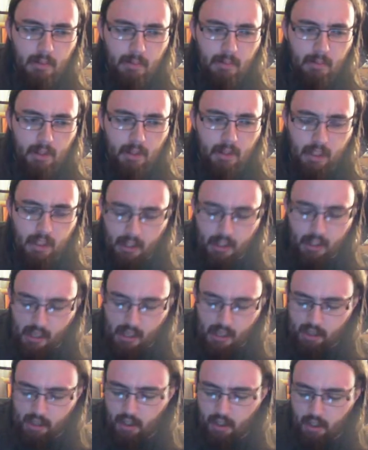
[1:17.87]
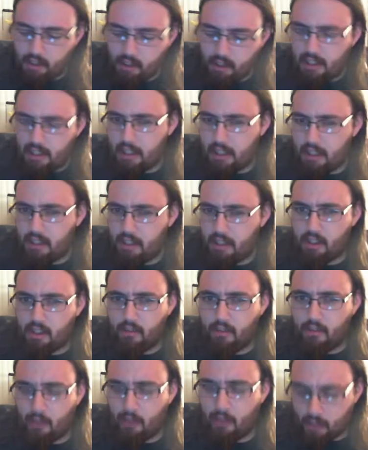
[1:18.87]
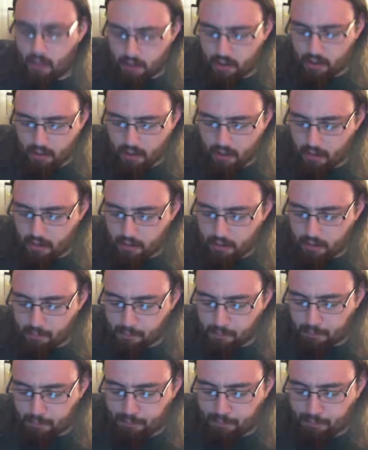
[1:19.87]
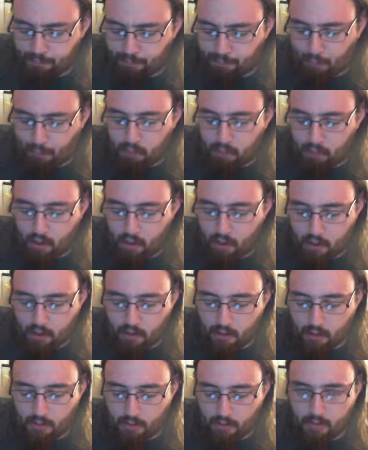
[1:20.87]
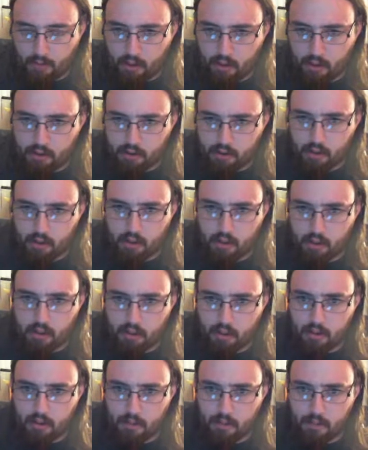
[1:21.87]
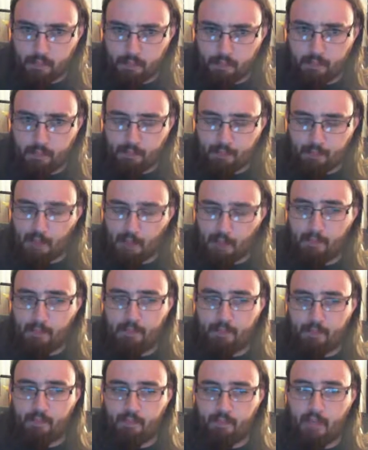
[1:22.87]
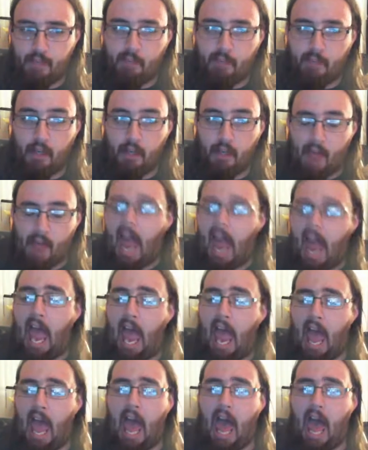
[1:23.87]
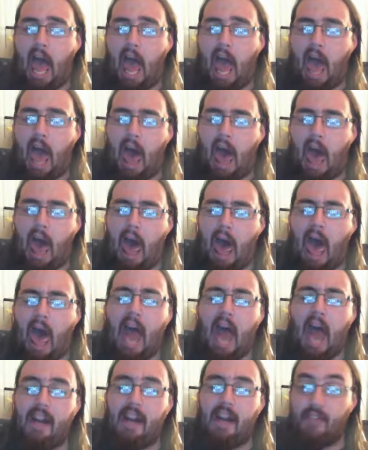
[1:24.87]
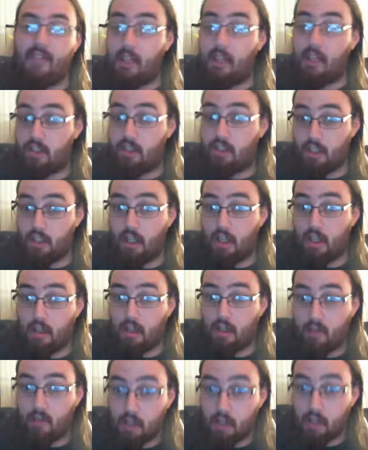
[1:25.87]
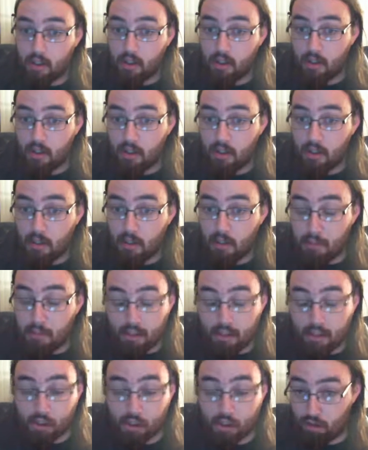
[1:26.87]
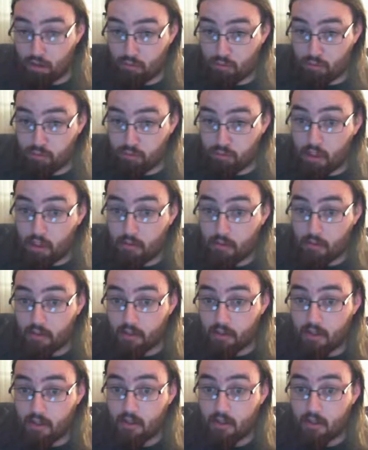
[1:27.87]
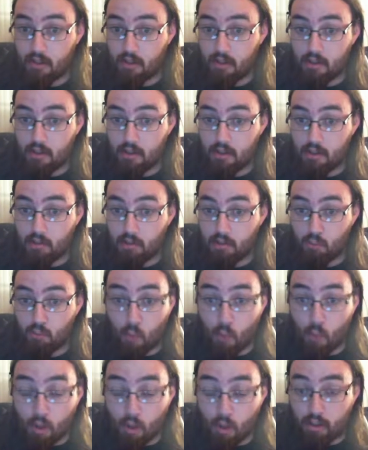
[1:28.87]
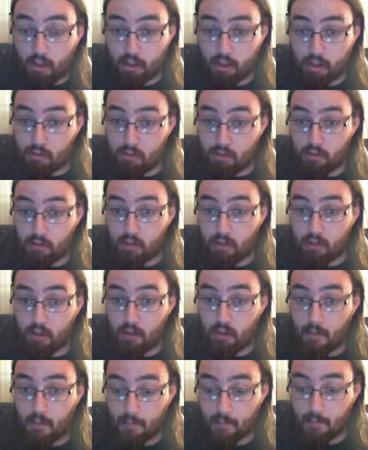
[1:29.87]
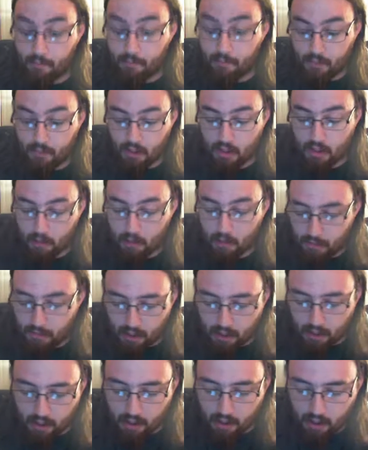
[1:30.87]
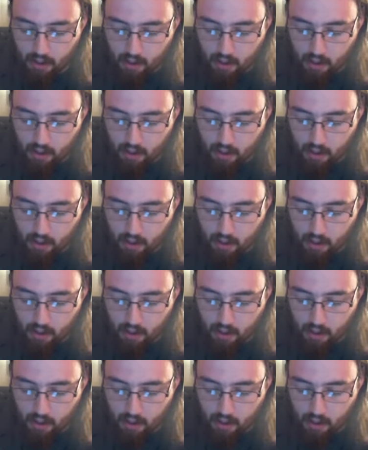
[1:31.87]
but it, it could easily focus on look versus Big Big Mom. And if that's so, Hulk is screwed. Really screwed. But,